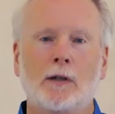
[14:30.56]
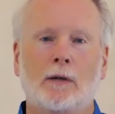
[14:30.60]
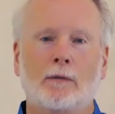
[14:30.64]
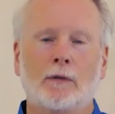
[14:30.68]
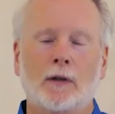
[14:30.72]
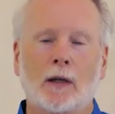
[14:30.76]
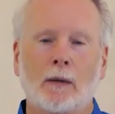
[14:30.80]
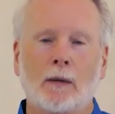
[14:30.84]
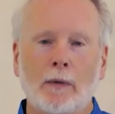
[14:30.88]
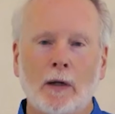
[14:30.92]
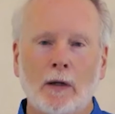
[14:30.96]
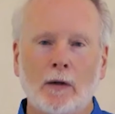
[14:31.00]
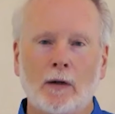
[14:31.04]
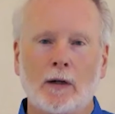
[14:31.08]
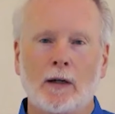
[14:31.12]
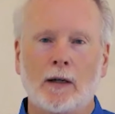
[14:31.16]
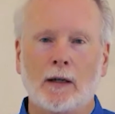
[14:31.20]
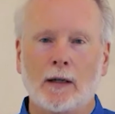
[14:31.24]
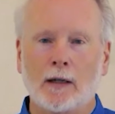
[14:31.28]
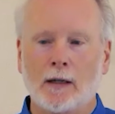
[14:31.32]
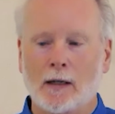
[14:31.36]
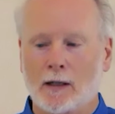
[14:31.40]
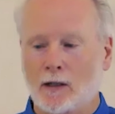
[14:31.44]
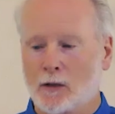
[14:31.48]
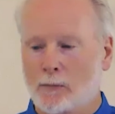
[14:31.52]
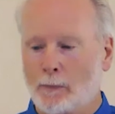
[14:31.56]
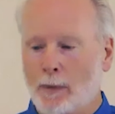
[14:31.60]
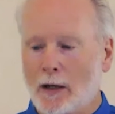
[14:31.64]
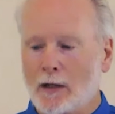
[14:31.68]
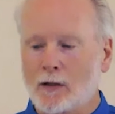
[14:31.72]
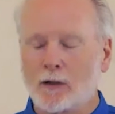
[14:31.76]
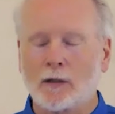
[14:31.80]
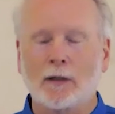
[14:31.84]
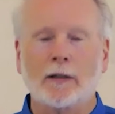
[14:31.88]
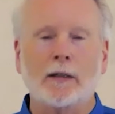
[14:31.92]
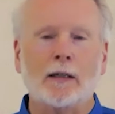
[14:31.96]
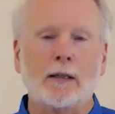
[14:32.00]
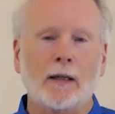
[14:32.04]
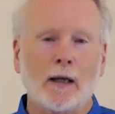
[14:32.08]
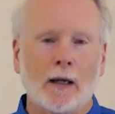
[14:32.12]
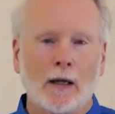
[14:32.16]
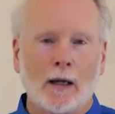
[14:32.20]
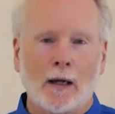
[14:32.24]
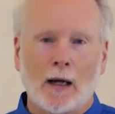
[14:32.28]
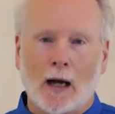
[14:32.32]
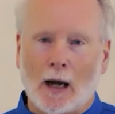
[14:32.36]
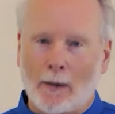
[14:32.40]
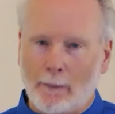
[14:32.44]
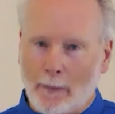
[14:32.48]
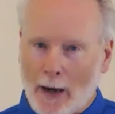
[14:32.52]
of community, especially
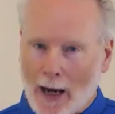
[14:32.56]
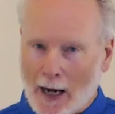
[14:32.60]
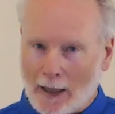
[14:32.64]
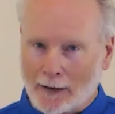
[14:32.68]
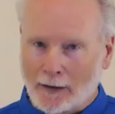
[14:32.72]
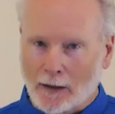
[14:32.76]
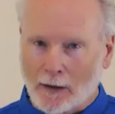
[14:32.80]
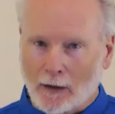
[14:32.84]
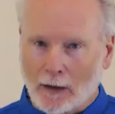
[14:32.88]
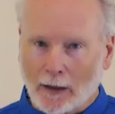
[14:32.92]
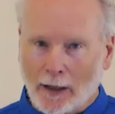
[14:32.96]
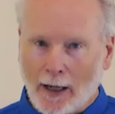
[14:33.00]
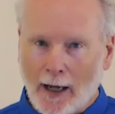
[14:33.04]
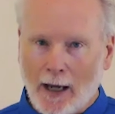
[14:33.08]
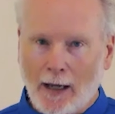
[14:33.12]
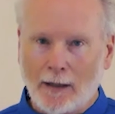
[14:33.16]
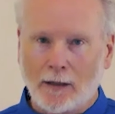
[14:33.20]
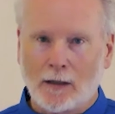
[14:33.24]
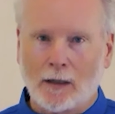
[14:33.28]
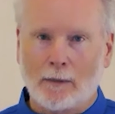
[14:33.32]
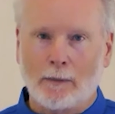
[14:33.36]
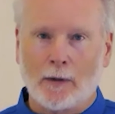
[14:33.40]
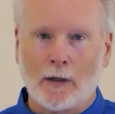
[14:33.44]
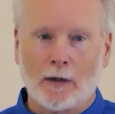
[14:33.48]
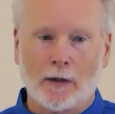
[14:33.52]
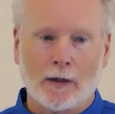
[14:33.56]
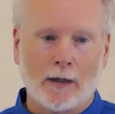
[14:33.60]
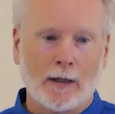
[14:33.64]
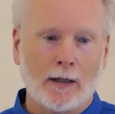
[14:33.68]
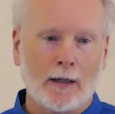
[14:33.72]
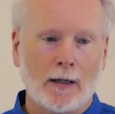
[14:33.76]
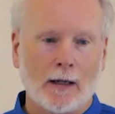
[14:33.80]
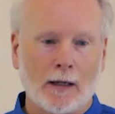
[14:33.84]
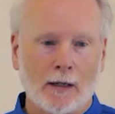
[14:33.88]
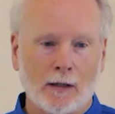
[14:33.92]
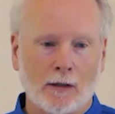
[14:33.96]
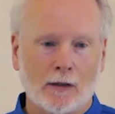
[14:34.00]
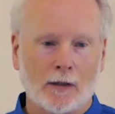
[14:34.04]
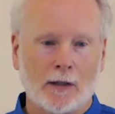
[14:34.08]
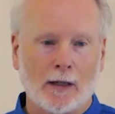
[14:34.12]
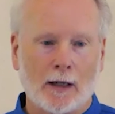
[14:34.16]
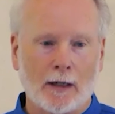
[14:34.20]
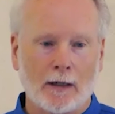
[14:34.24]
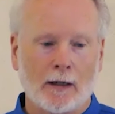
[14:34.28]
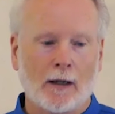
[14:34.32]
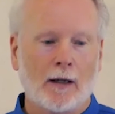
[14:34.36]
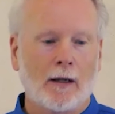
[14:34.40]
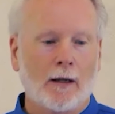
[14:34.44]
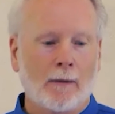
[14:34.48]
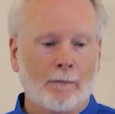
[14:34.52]
a back to the land community, is
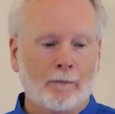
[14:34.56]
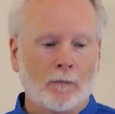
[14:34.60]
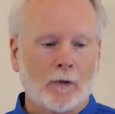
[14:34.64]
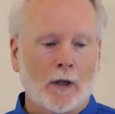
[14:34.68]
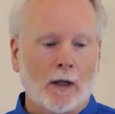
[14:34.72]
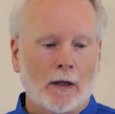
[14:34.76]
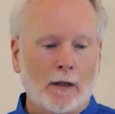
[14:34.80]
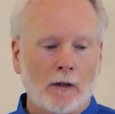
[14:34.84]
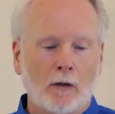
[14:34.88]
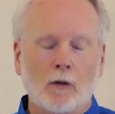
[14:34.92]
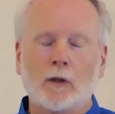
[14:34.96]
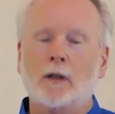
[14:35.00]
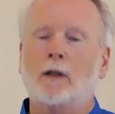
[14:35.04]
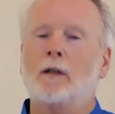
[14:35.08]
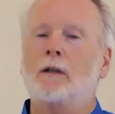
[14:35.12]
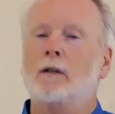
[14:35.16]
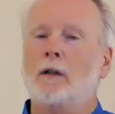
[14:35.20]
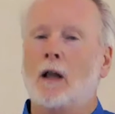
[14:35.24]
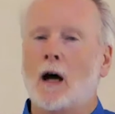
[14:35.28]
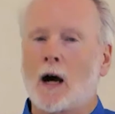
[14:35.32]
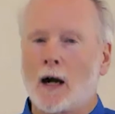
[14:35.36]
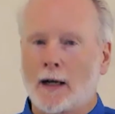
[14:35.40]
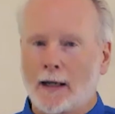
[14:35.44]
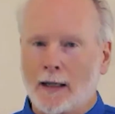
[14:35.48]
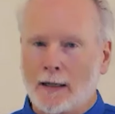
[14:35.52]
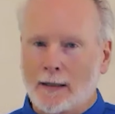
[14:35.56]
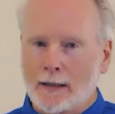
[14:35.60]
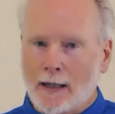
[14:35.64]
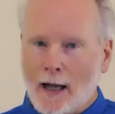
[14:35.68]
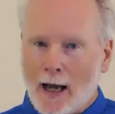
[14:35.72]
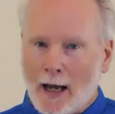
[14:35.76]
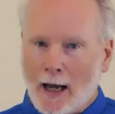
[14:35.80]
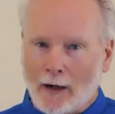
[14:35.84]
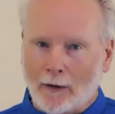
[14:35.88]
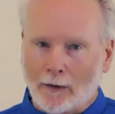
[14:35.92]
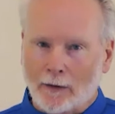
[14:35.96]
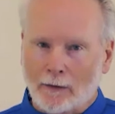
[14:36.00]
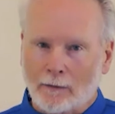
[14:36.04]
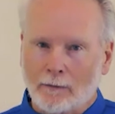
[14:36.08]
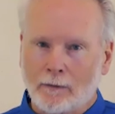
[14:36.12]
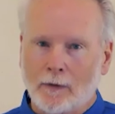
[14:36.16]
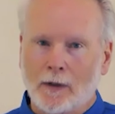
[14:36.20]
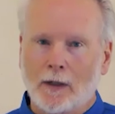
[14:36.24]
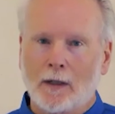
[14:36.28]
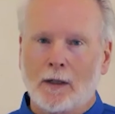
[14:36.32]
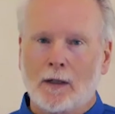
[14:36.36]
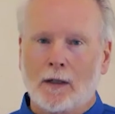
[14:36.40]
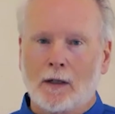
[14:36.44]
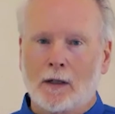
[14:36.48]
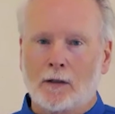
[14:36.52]
that you can lock it down.
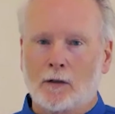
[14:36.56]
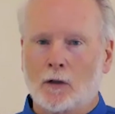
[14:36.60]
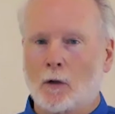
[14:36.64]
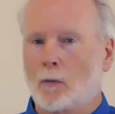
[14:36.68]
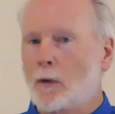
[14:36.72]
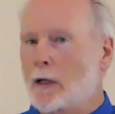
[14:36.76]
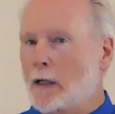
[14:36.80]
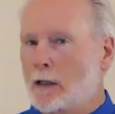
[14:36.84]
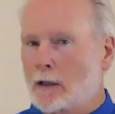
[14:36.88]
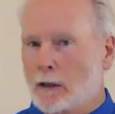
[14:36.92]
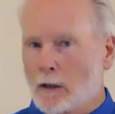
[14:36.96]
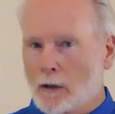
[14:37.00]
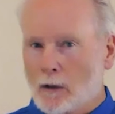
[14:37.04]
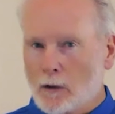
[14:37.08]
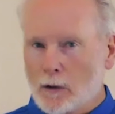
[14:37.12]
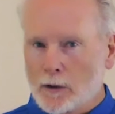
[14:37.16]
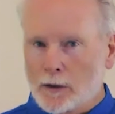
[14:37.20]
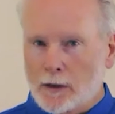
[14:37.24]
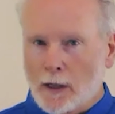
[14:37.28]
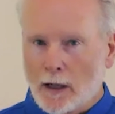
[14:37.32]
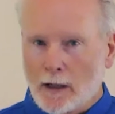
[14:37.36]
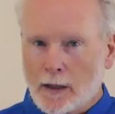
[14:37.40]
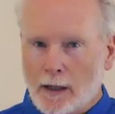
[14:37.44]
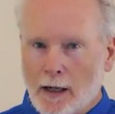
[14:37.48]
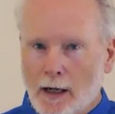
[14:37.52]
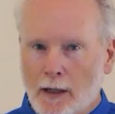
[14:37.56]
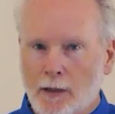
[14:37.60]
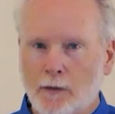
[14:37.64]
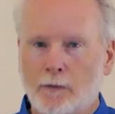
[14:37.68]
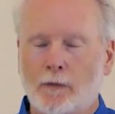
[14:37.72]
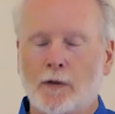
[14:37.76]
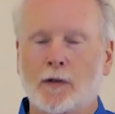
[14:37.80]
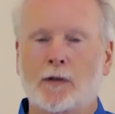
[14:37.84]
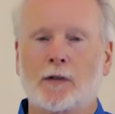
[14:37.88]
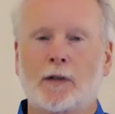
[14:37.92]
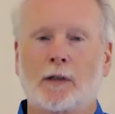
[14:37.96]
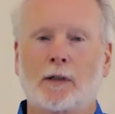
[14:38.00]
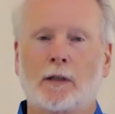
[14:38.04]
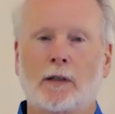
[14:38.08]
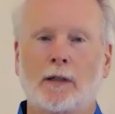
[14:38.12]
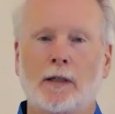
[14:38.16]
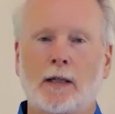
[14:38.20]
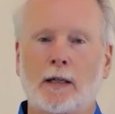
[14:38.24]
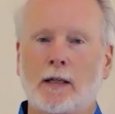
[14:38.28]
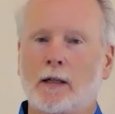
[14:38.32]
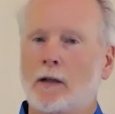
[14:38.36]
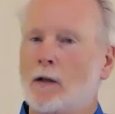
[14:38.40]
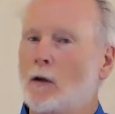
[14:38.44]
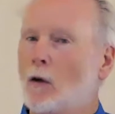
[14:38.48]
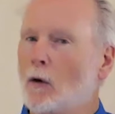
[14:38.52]
So we closed our guest
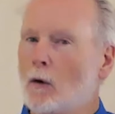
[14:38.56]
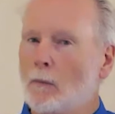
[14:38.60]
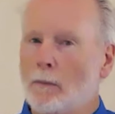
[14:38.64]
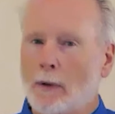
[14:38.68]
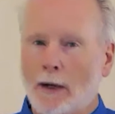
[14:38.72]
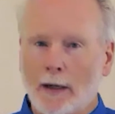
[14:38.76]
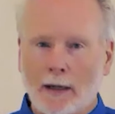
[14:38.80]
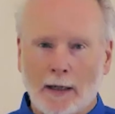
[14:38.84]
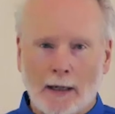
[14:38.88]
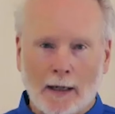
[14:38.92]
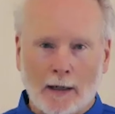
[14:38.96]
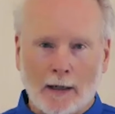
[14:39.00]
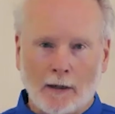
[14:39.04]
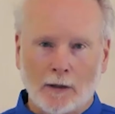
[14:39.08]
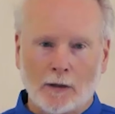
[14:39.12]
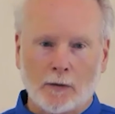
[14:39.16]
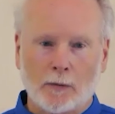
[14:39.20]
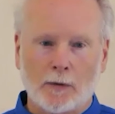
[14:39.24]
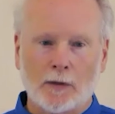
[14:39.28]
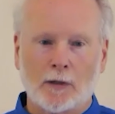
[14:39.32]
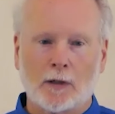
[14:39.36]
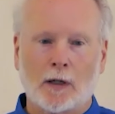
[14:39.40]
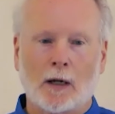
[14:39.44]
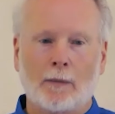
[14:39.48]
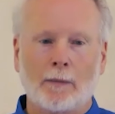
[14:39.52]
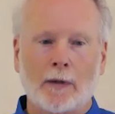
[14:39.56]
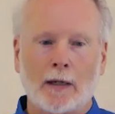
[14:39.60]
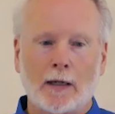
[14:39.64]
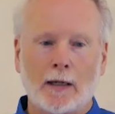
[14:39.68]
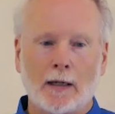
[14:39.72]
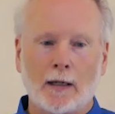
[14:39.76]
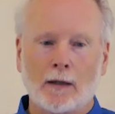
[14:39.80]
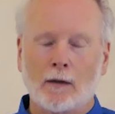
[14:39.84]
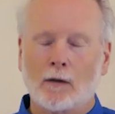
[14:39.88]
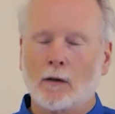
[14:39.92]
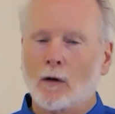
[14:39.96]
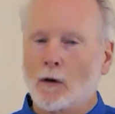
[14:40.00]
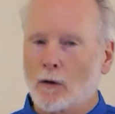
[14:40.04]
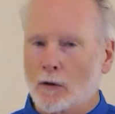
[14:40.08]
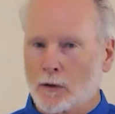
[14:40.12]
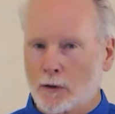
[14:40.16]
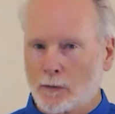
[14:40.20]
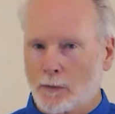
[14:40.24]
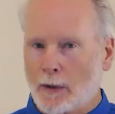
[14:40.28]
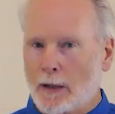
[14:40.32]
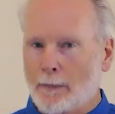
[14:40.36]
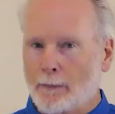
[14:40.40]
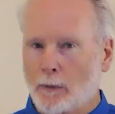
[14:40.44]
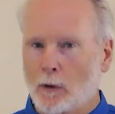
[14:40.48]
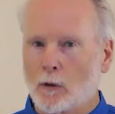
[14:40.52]
facility. Nobody else was coming in. Those
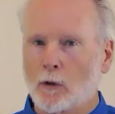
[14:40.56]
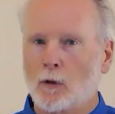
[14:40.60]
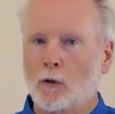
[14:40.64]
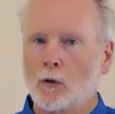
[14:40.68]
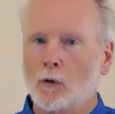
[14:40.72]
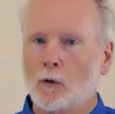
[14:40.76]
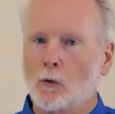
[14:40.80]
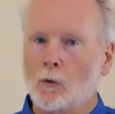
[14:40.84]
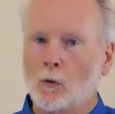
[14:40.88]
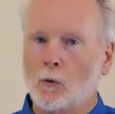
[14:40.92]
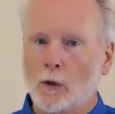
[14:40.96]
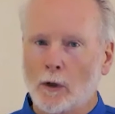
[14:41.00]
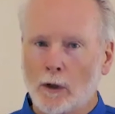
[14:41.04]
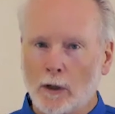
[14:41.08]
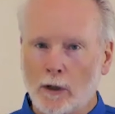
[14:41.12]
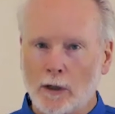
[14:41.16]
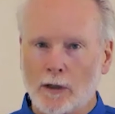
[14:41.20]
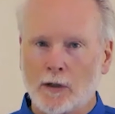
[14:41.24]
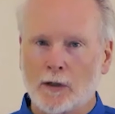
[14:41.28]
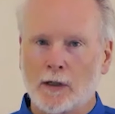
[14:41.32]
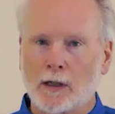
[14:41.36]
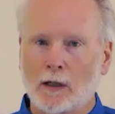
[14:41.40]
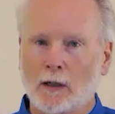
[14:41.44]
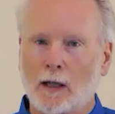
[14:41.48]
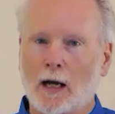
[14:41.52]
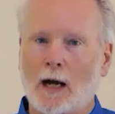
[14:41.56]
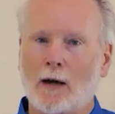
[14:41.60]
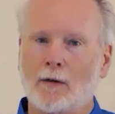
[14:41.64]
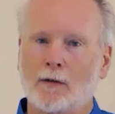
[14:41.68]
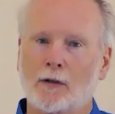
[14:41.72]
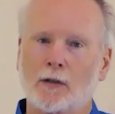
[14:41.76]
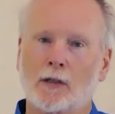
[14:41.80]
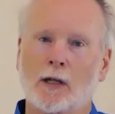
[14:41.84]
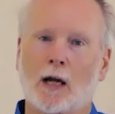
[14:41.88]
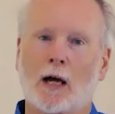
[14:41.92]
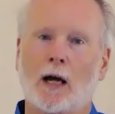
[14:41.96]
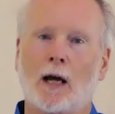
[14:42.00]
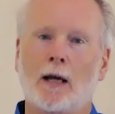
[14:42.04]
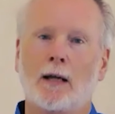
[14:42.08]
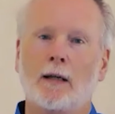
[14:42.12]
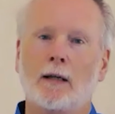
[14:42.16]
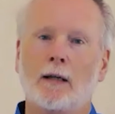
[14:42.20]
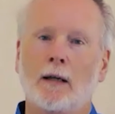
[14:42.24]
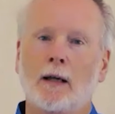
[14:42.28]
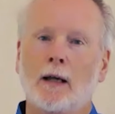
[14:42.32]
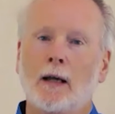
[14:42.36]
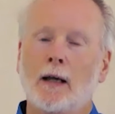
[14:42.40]
people who were still outside